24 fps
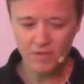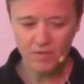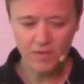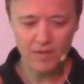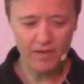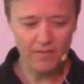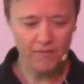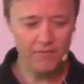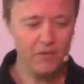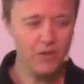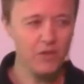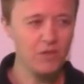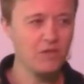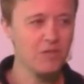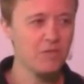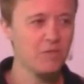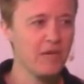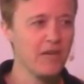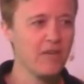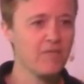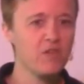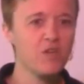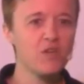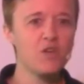Okay, first,
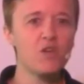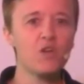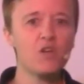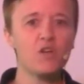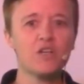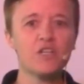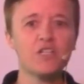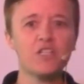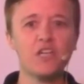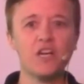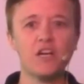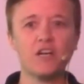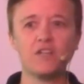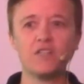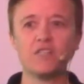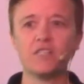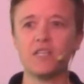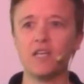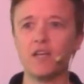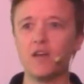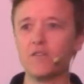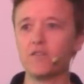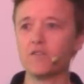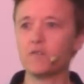we have to nourish
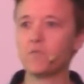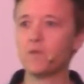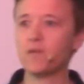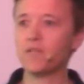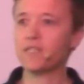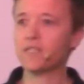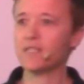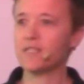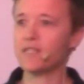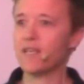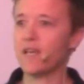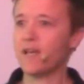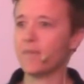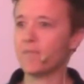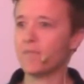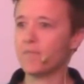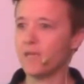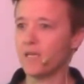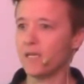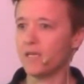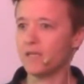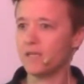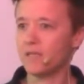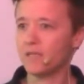ourselves. What does that
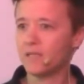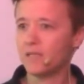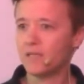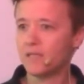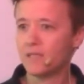mean?